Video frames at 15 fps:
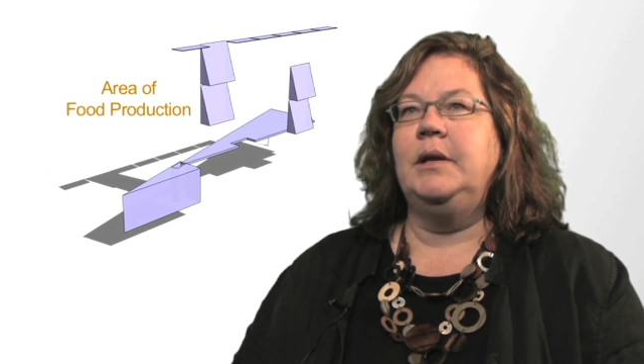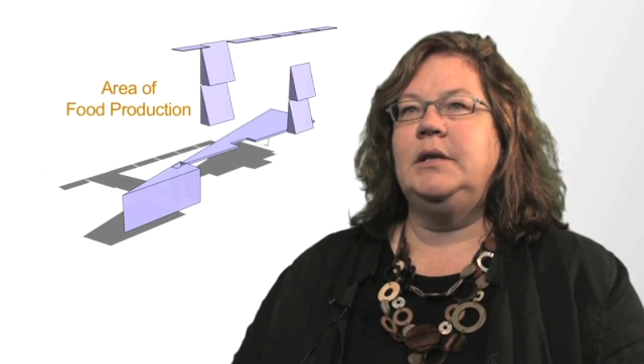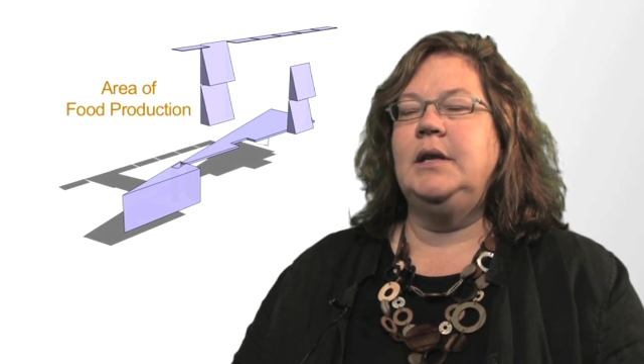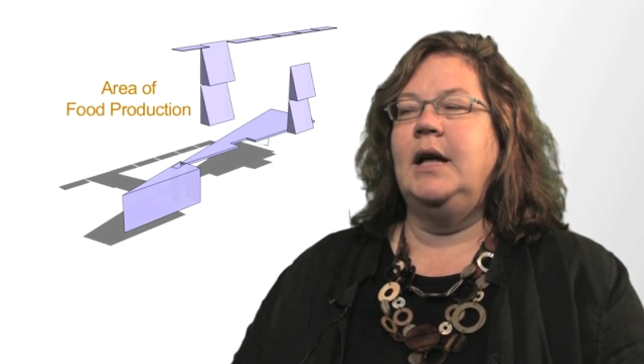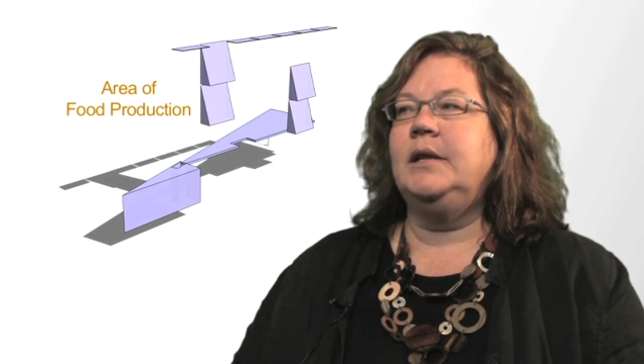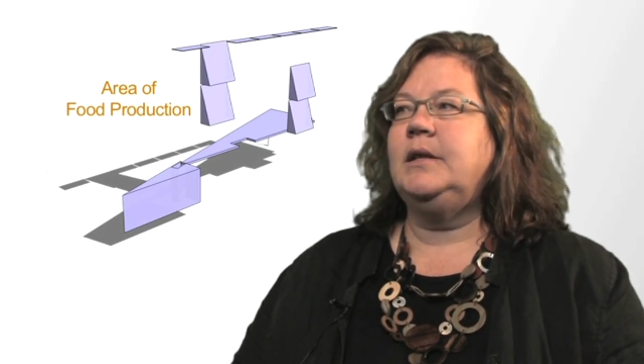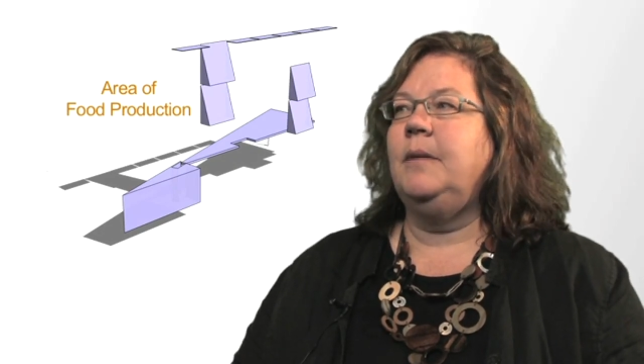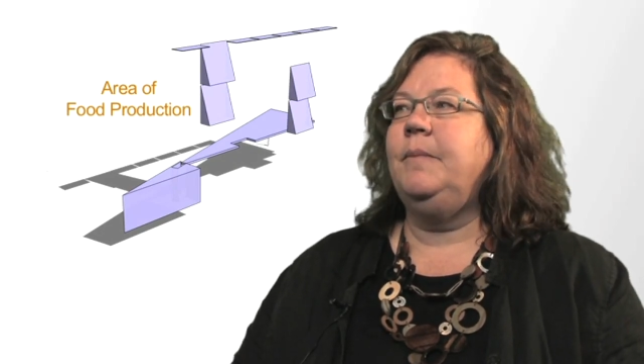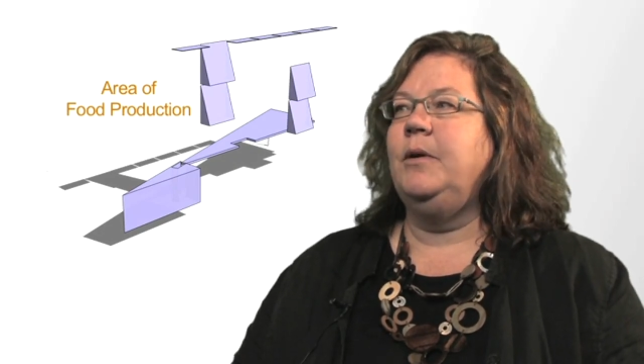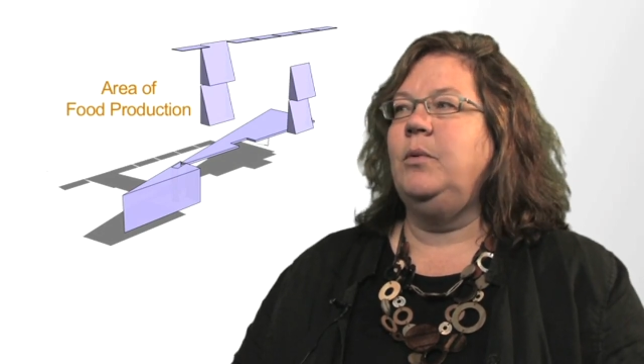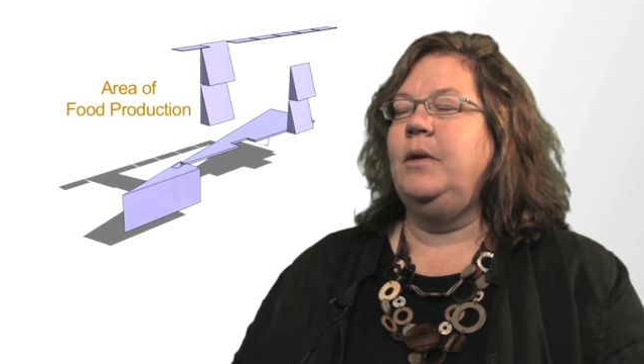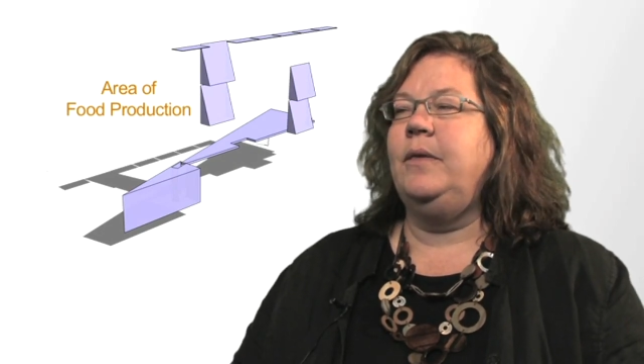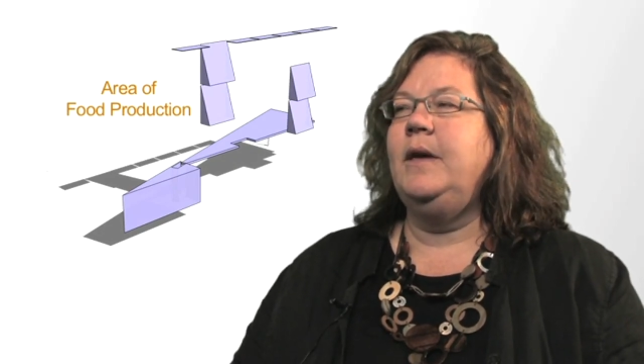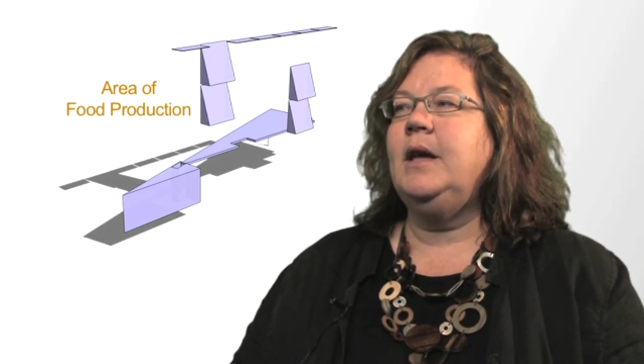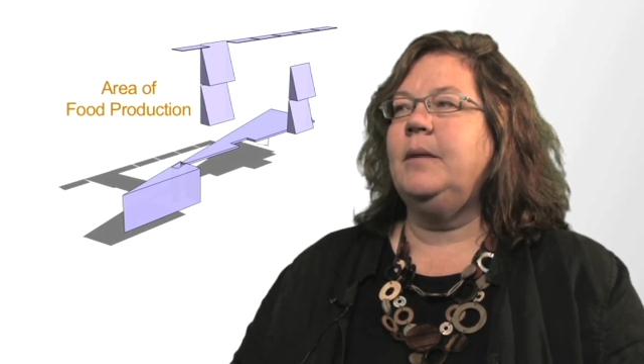It's not something
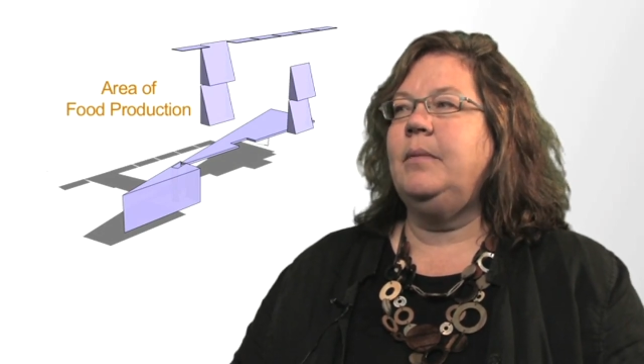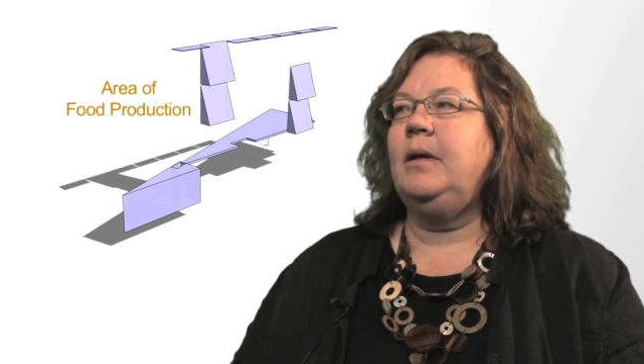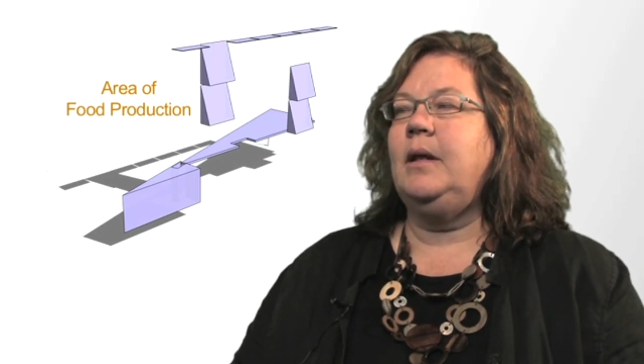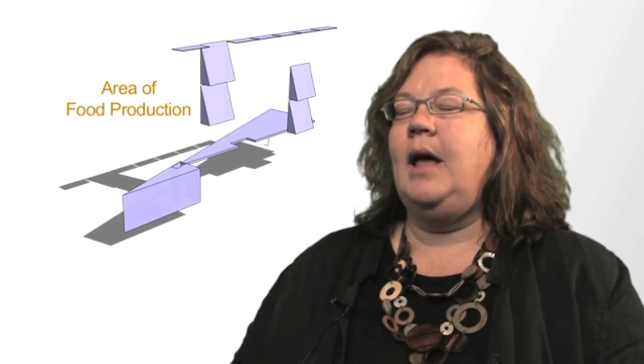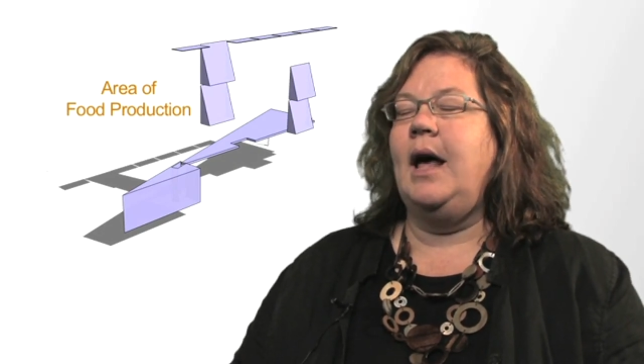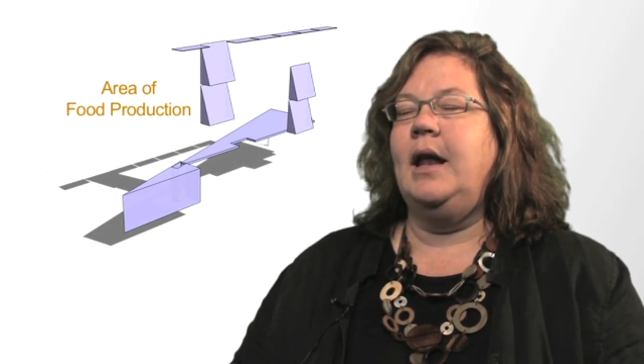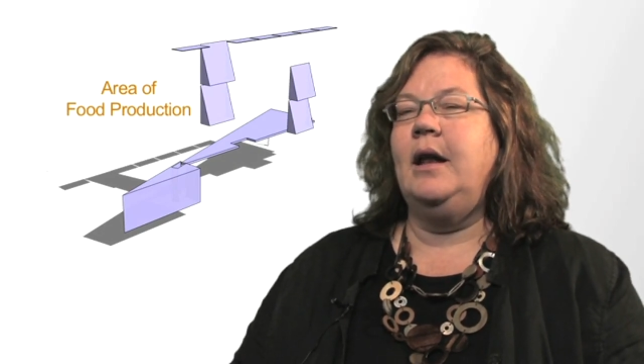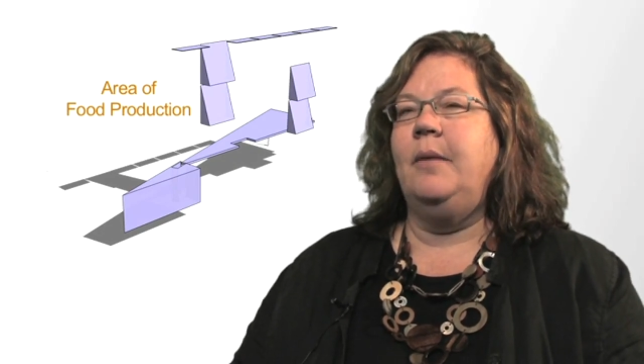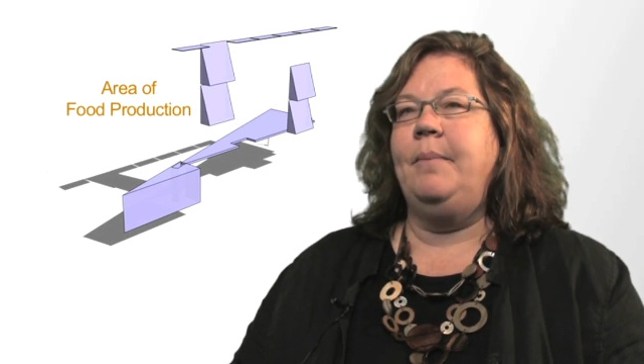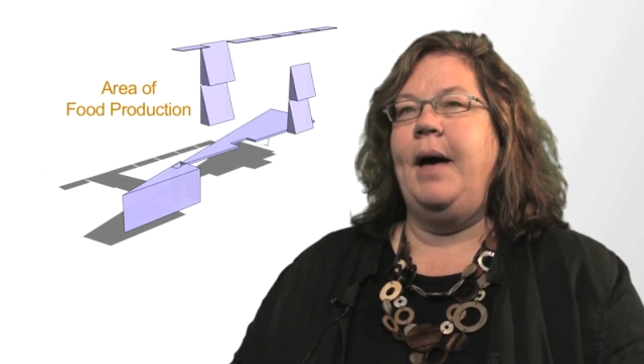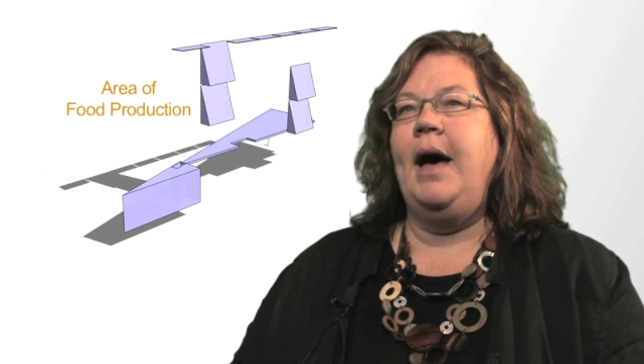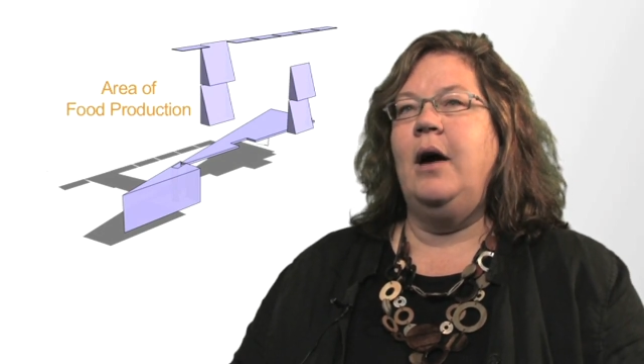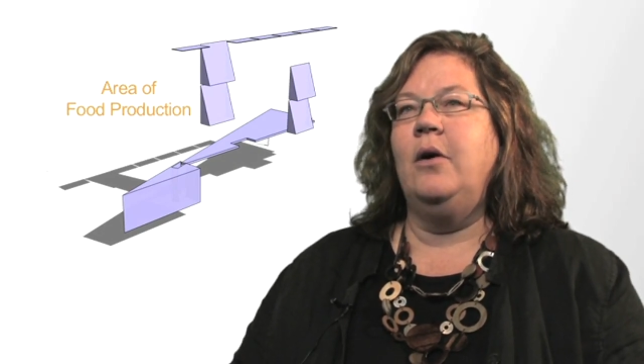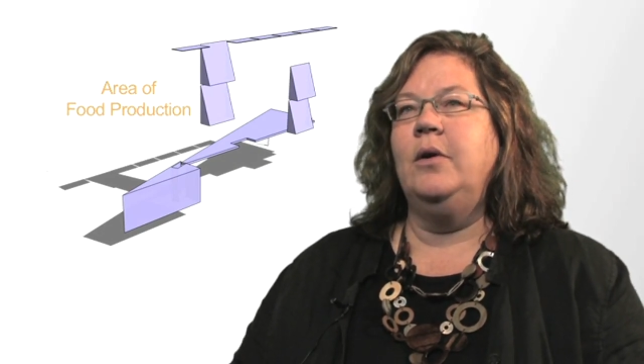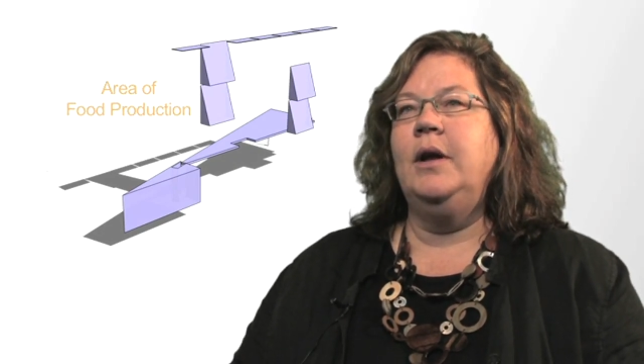we think a lot
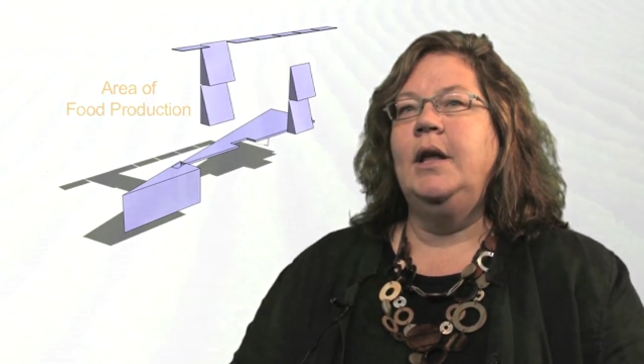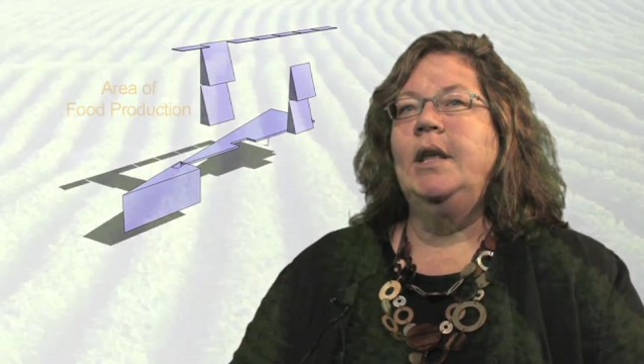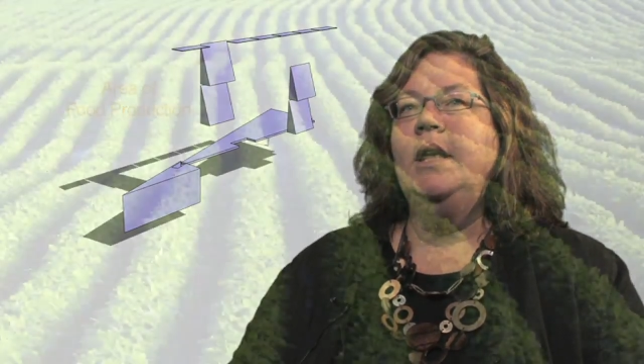about,